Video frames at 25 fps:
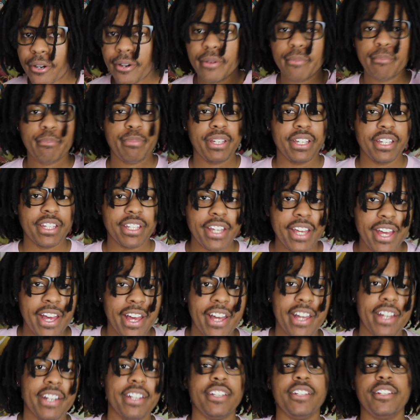and Big
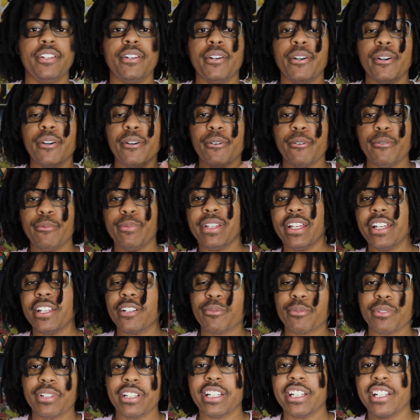Ed, you know, they
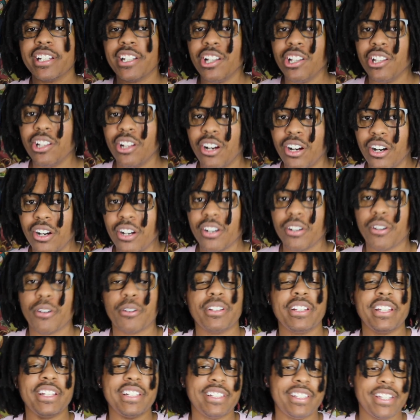didn't really get along,
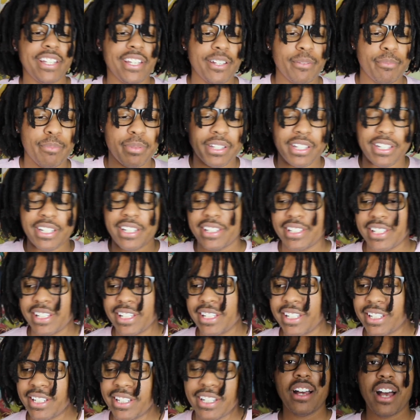or they did, but they
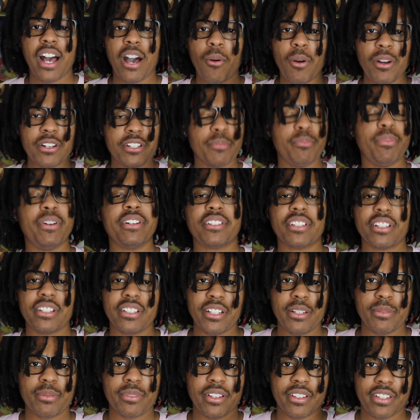didn't. I watched a bunch of
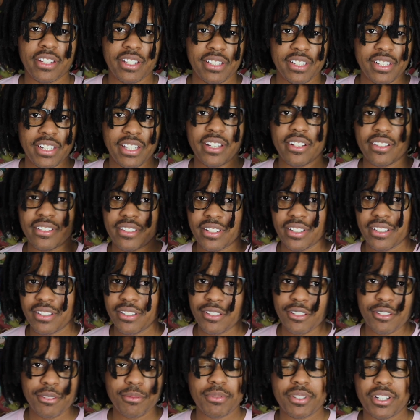clips on the TLC
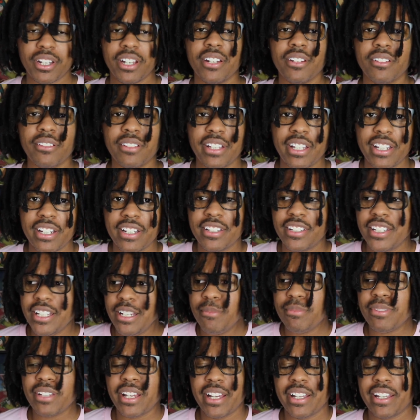YouTube channel, and it
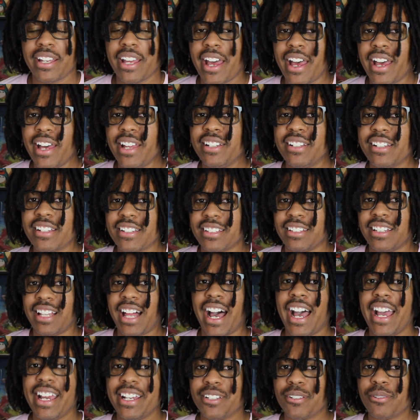seems like Ed just
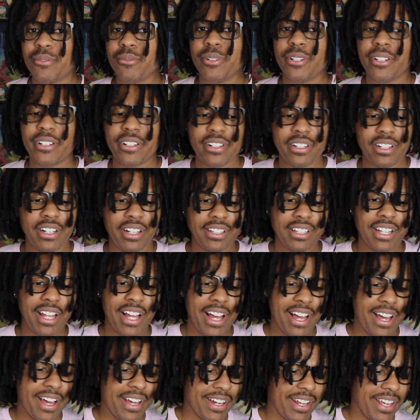lied to her a
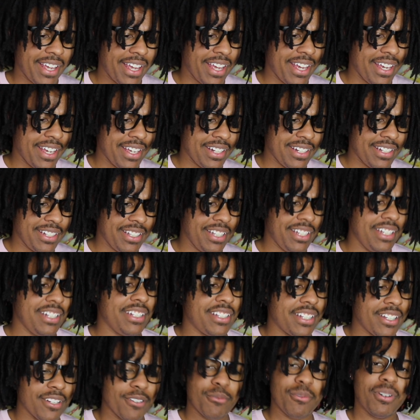lot, and he
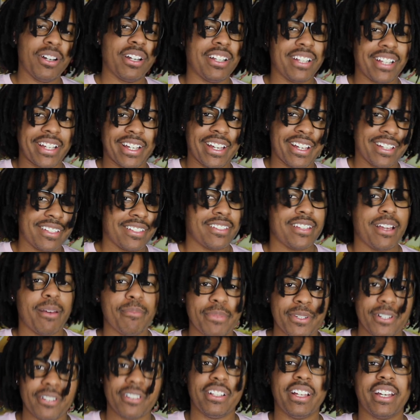didn't want to like
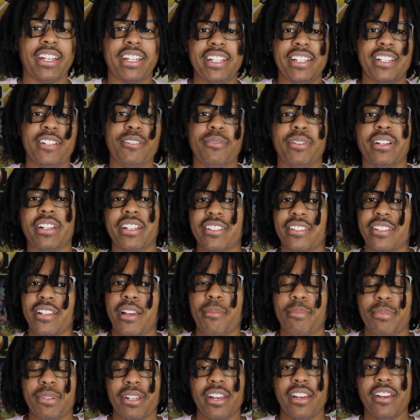accept her. Like, he didn't want to
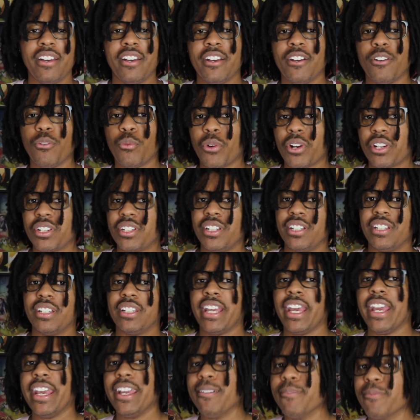accept where she
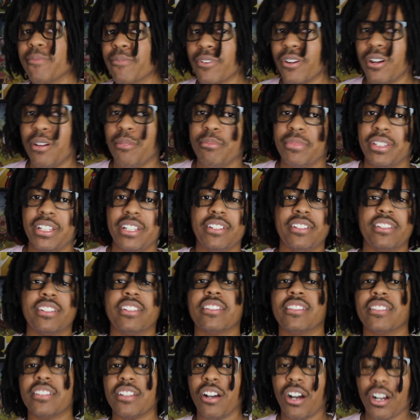came from. He's
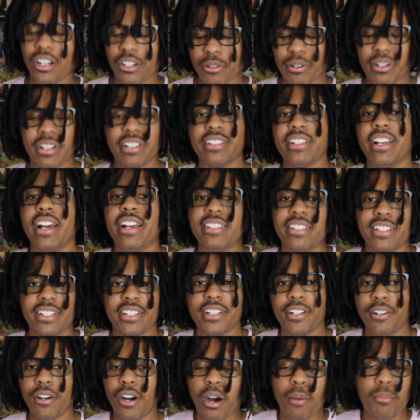just criticizing, you
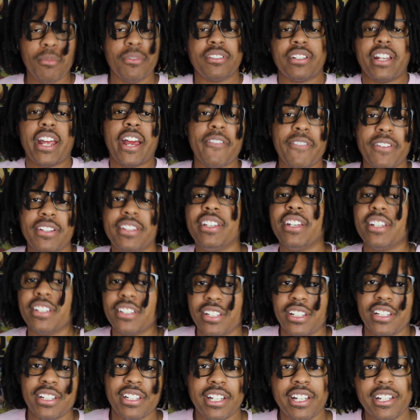know, almost everything
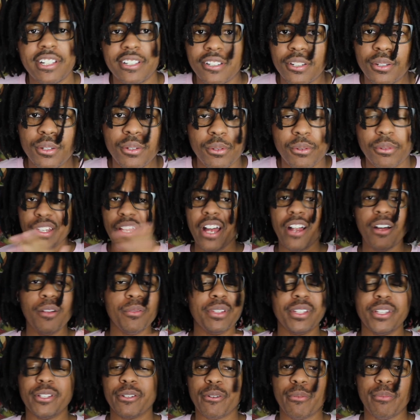she did too. I don't
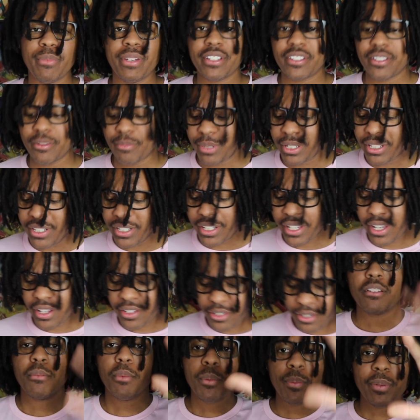think they were meant to be
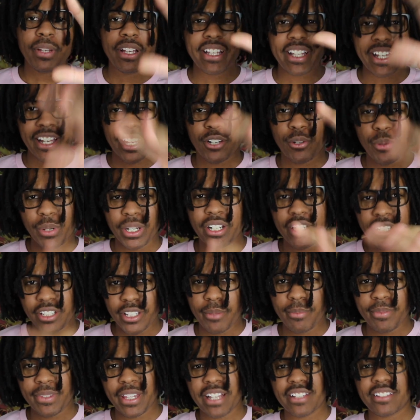together. I'm gonna play like a quick
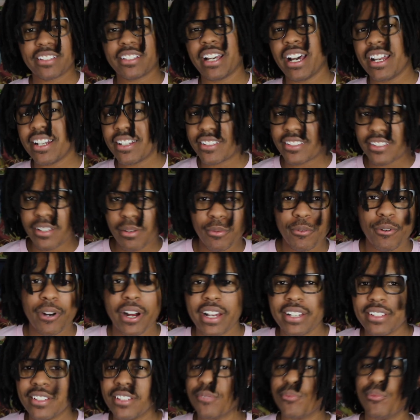clip that's kind of
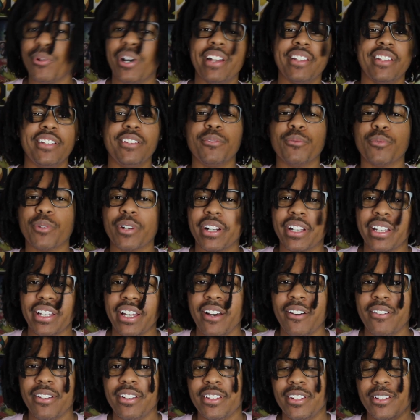summarizes why it didn't work
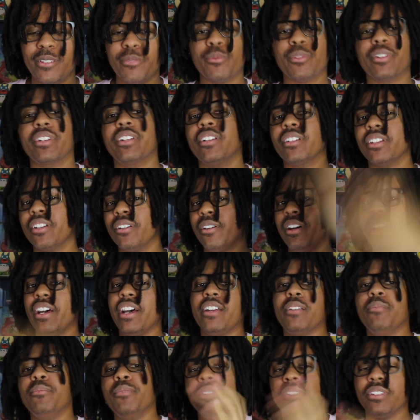out and then we're gonna go
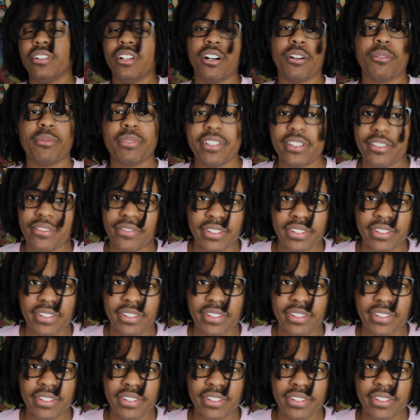ahead and move along with this